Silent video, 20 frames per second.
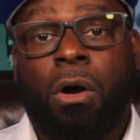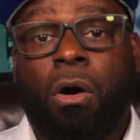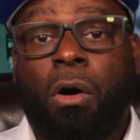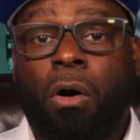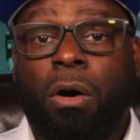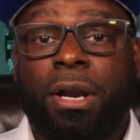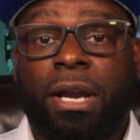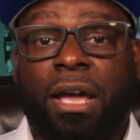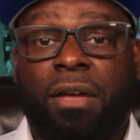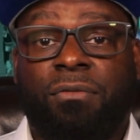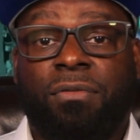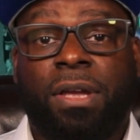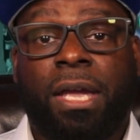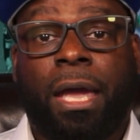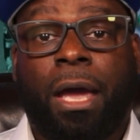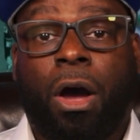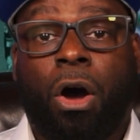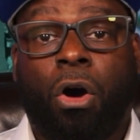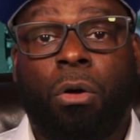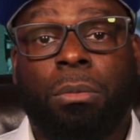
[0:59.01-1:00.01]
on a
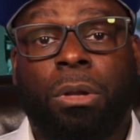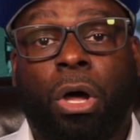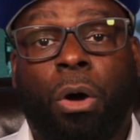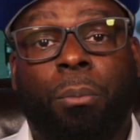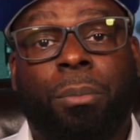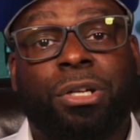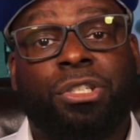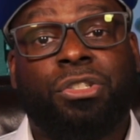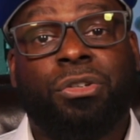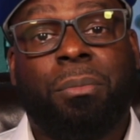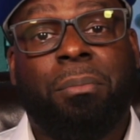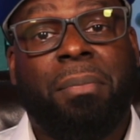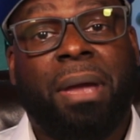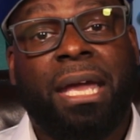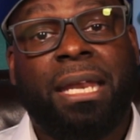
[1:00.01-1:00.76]
VA home loan, but you may